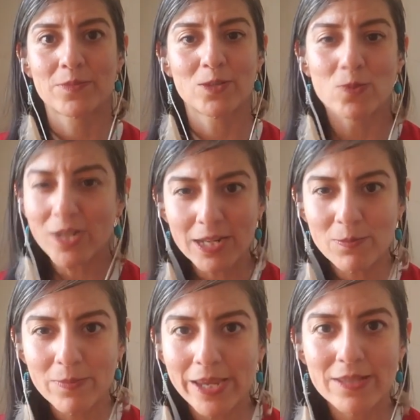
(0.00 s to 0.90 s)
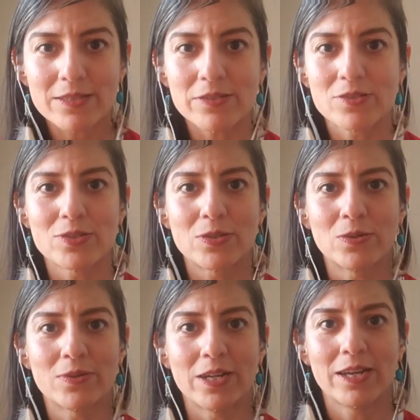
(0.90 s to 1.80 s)
What an amazing
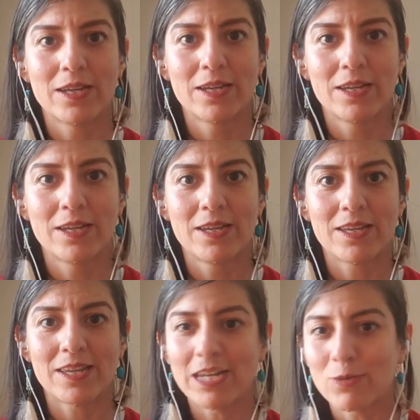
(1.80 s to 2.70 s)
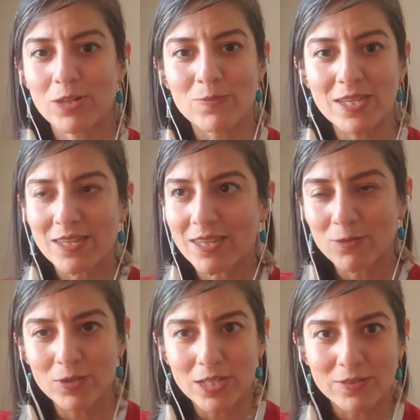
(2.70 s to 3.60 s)
story. And I wouldn't be here
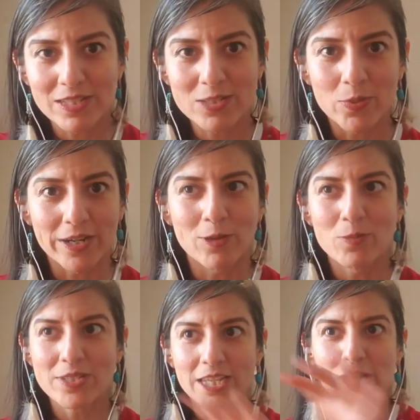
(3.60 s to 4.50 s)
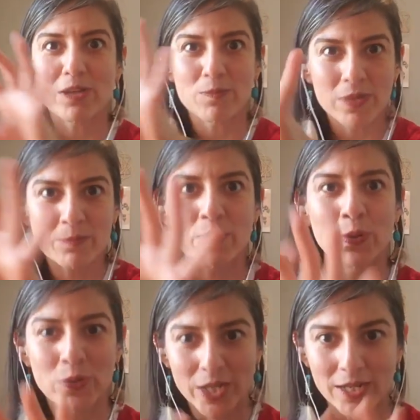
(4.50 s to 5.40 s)
without this part. Almost like you can
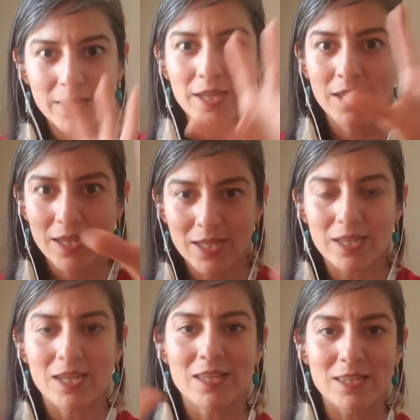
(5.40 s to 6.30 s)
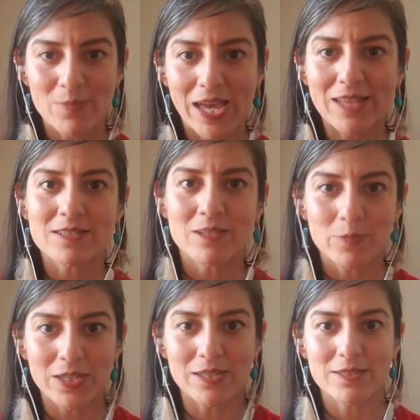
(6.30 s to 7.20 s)
pinpoint in the
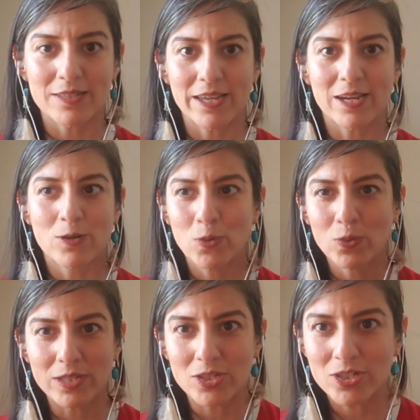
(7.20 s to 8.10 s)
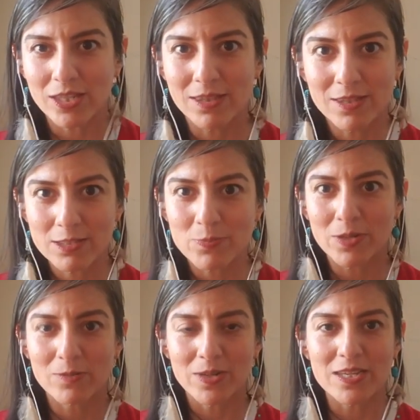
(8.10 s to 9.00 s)
masterpiece, like, holy shit, this
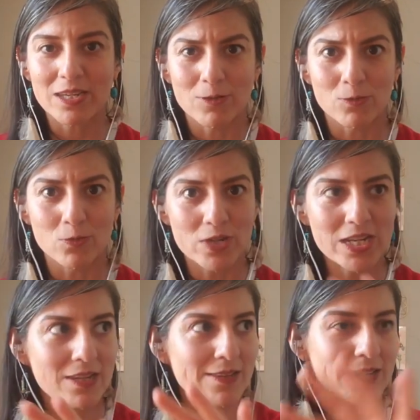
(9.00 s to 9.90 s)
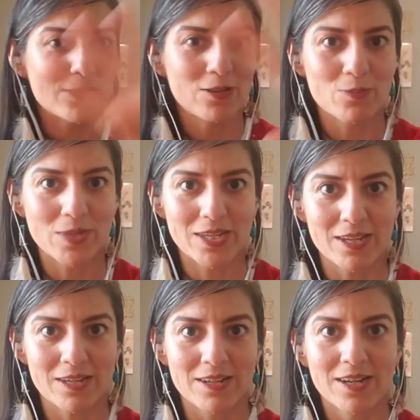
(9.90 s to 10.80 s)
part right here really took me
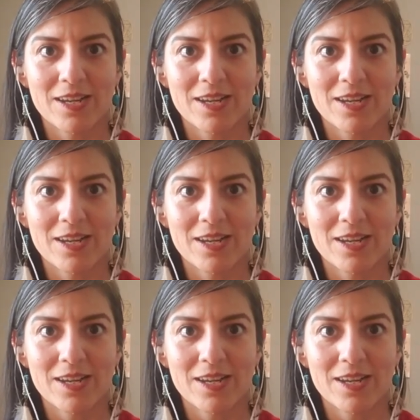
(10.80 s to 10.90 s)
here.